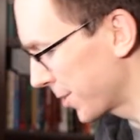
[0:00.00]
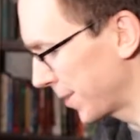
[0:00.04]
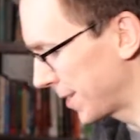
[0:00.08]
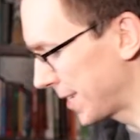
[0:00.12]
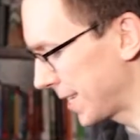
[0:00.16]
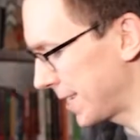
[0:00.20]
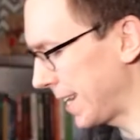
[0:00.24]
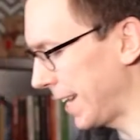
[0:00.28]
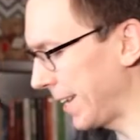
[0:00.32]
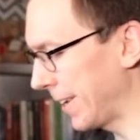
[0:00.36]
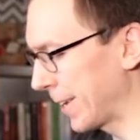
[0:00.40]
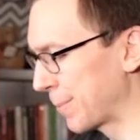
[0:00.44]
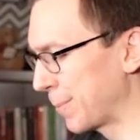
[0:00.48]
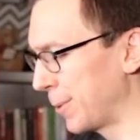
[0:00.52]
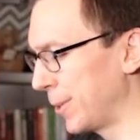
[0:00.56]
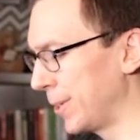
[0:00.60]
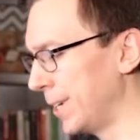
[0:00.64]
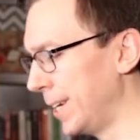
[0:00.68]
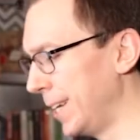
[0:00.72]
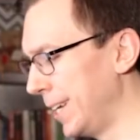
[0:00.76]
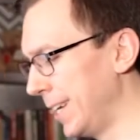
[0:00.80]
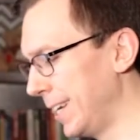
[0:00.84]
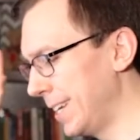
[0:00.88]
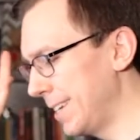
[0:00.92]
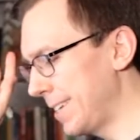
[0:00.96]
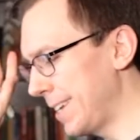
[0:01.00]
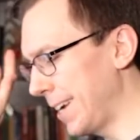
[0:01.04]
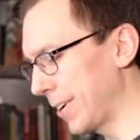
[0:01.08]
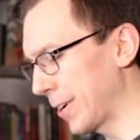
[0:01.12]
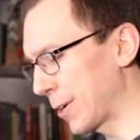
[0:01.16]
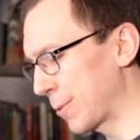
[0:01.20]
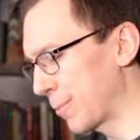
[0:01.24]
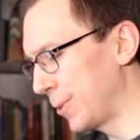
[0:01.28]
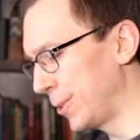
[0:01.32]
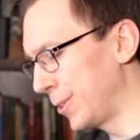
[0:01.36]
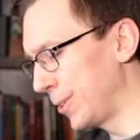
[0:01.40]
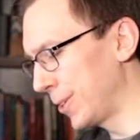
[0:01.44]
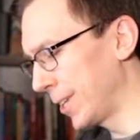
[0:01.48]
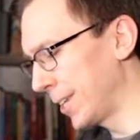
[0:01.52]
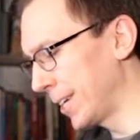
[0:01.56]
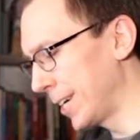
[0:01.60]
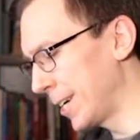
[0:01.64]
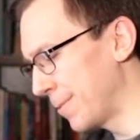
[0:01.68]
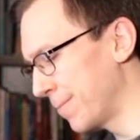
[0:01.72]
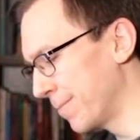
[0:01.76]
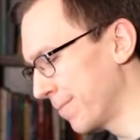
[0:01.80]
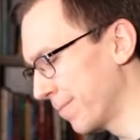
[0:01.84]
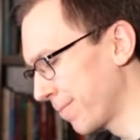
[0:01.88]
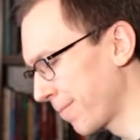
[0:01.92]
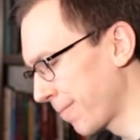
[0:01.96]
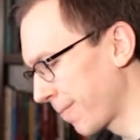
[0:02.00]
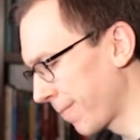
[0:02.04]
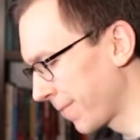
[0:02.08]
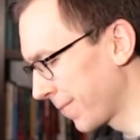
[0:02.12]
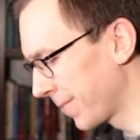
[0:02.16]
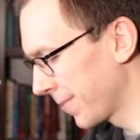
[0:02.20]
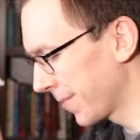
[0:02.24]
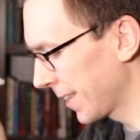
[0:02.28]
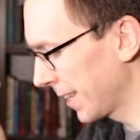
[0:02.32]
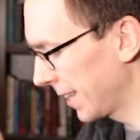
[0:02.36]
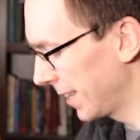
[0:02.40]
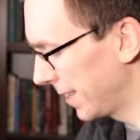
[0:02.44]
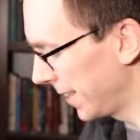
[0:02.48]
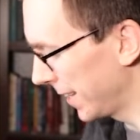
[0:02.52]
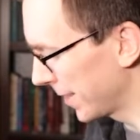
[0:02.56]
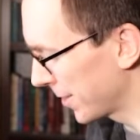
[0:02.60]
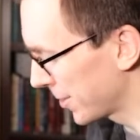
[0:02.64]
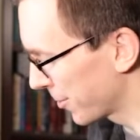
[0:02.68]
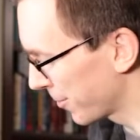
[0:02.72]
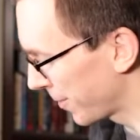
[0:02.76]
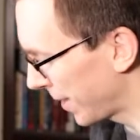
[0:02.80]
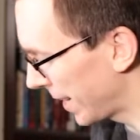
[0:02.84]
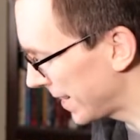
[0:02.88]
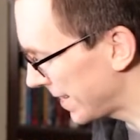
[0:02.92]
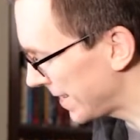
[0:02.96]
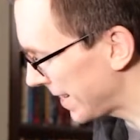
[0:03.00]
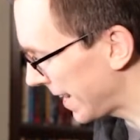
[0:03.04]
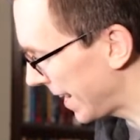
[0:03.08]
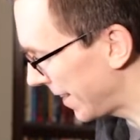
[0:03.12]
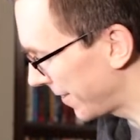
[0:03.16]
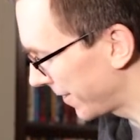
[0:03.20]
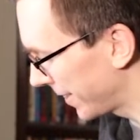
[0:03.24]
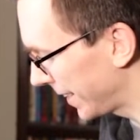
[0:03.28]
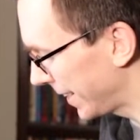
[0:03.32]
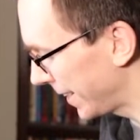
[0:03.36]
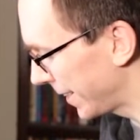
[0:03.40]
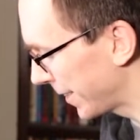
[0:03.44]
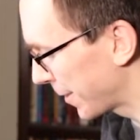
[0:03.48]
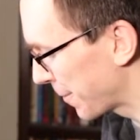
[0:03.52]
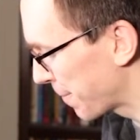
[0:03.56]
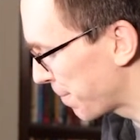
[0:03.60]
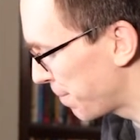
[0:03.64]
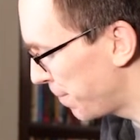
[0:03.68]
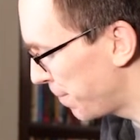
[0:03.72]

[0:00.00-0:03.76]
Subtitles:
So it's a terrible, terrible thing to write down here.